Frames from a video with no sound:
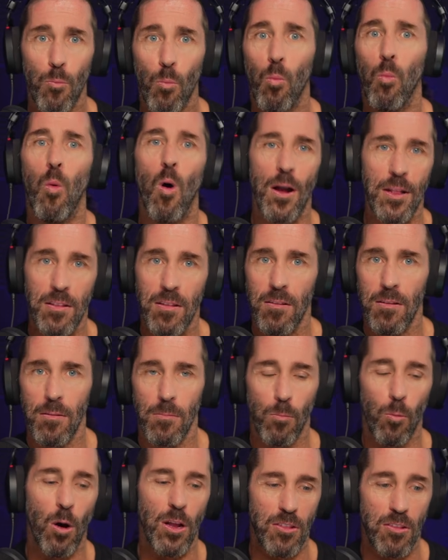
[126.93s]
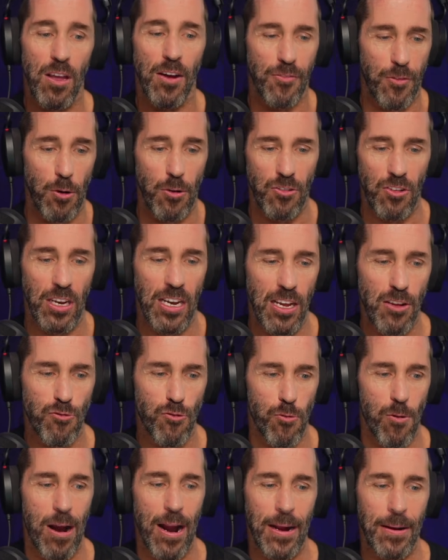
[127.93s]
what differs in
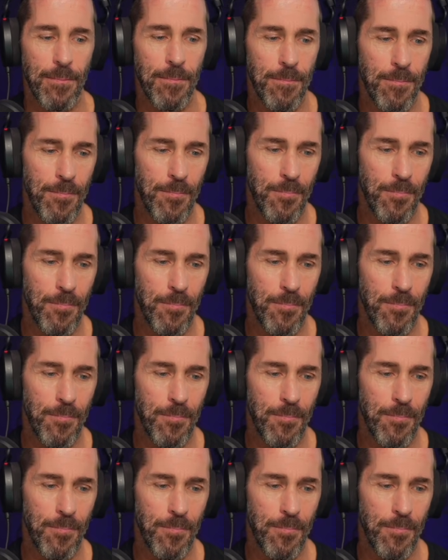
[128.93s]
each ring.